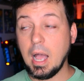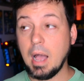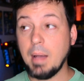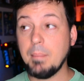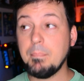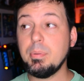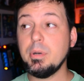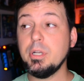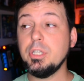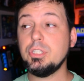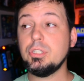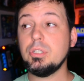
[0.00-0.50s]
I'm
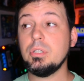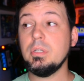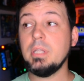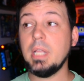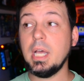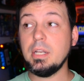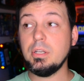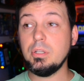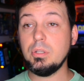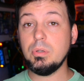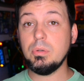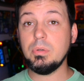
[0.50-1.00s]
pretty sure
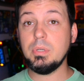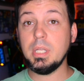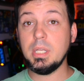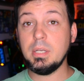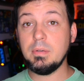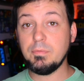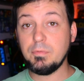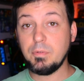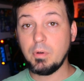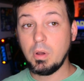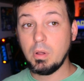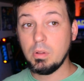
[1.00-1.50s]
that dude
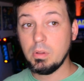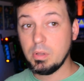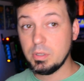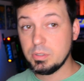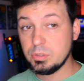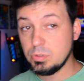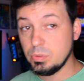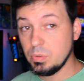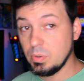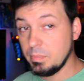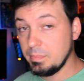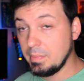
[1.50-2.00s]
didn't fall
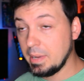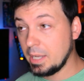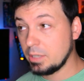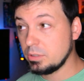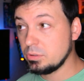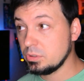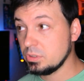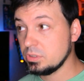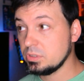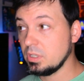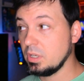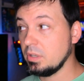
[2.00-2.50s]
onto a
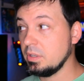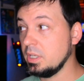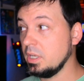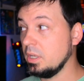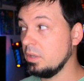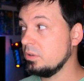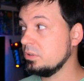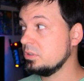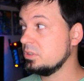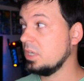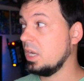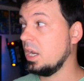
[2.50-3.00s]
mattress on the
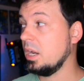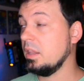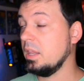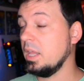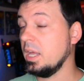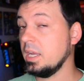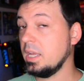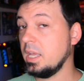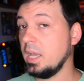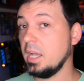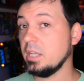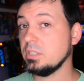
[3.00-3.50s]
other side of
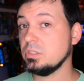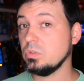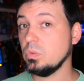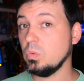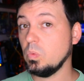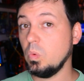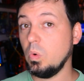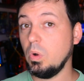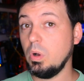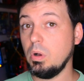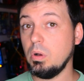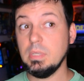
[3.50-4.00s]
that castle
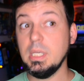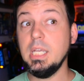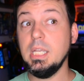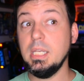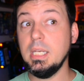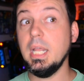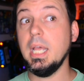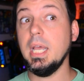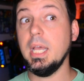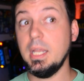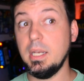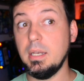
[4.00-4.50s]
wall. He
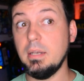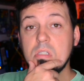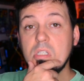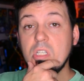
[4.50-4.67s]
did.